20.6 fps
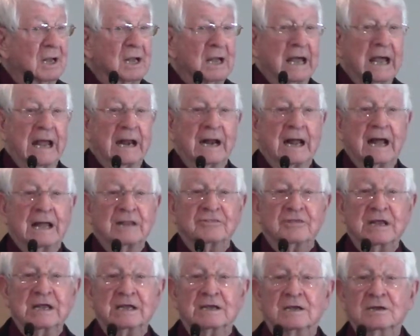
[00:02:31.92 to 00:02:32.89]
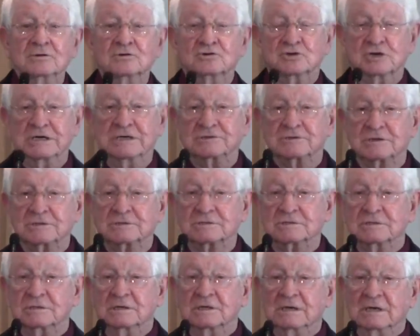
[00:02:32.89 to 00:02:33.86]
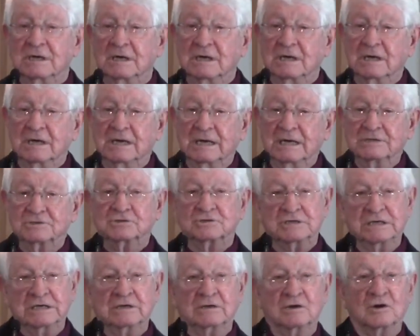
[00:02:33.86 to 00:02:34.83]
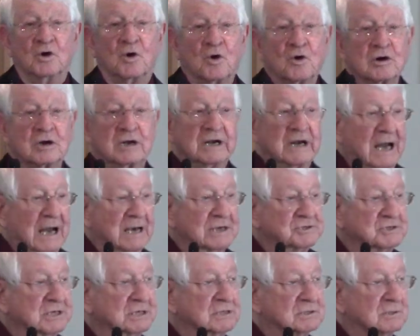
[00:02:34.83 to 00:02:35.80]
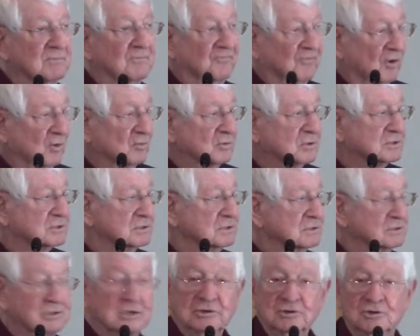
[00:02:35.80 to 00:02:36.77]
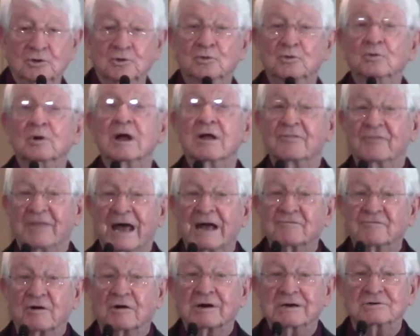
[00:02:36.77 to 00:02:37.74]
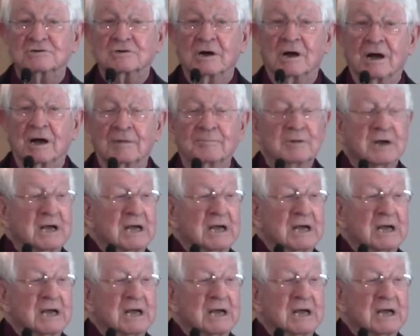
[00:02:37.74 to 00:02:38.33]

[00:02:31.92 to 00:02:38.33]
And I think Jesus is still organizing some folks to do that very job.